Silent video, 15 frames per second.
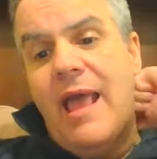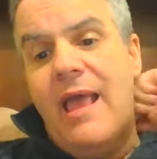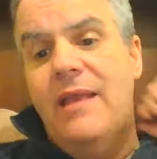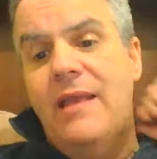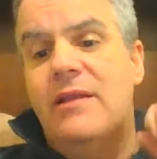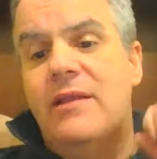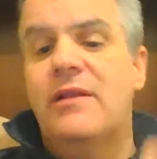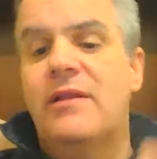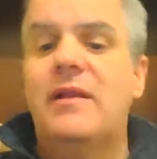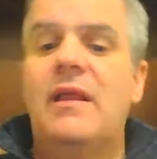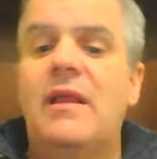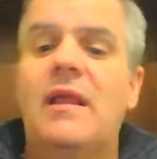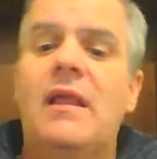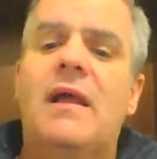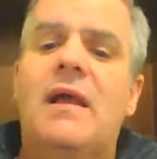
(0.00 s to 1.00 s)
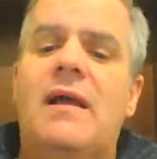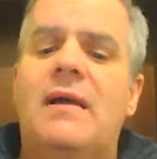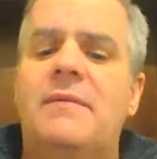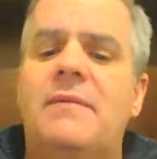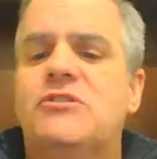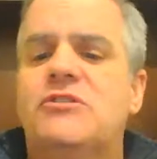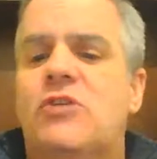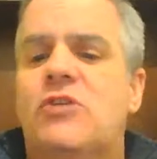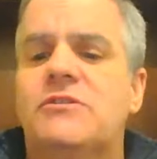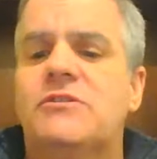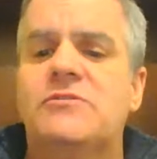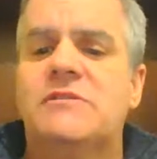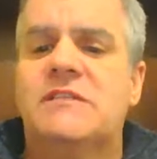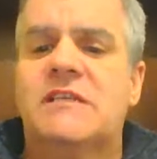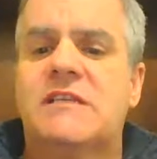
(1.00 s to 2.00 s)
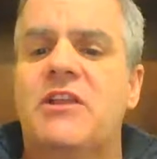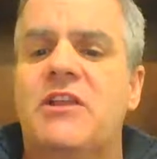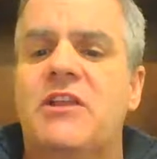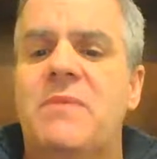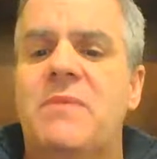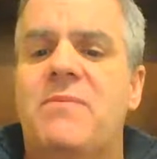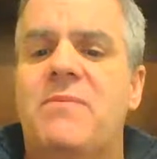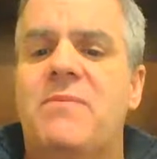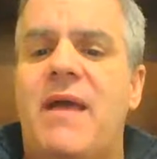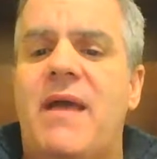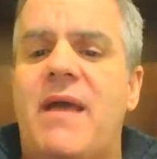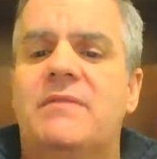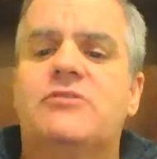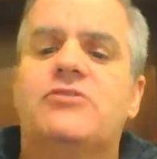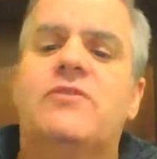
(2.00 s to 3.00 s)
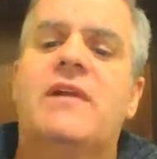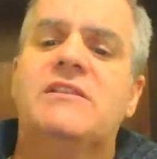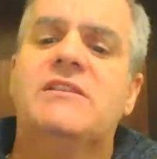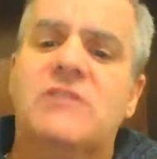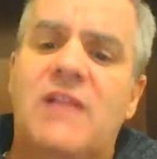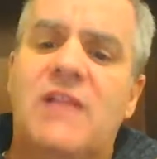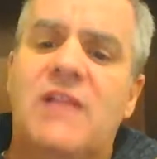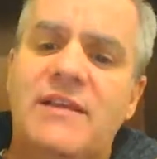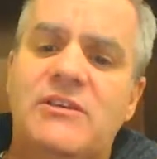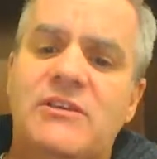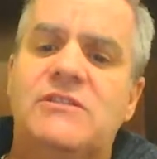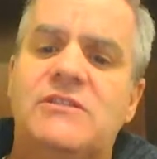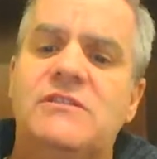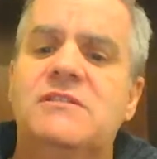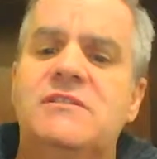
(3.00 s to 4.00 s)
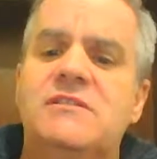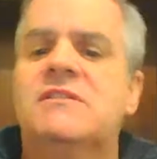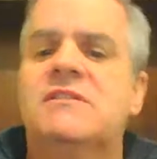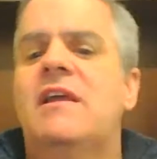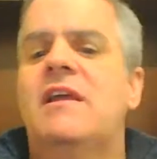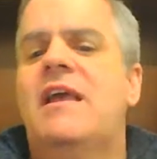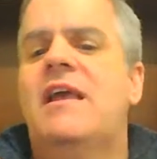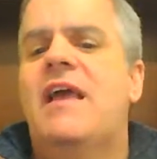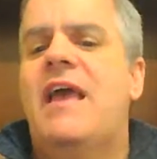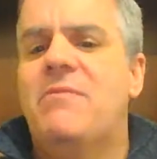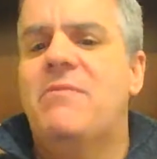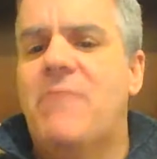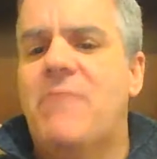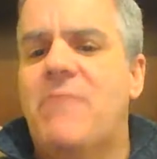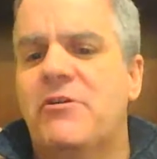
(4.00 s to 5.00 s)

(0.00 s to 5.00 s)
And talk to us a little bit about translations and